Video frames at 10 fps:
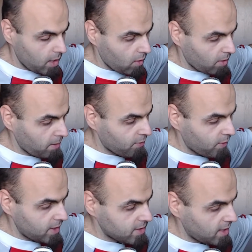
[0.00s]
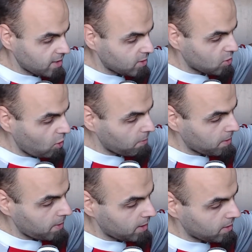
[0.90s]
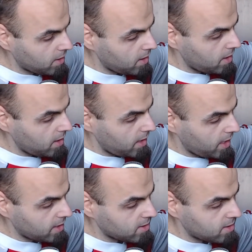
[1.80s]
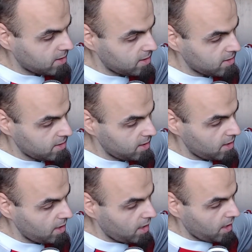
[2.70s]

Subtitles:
One of my friends actually told me about XTZ,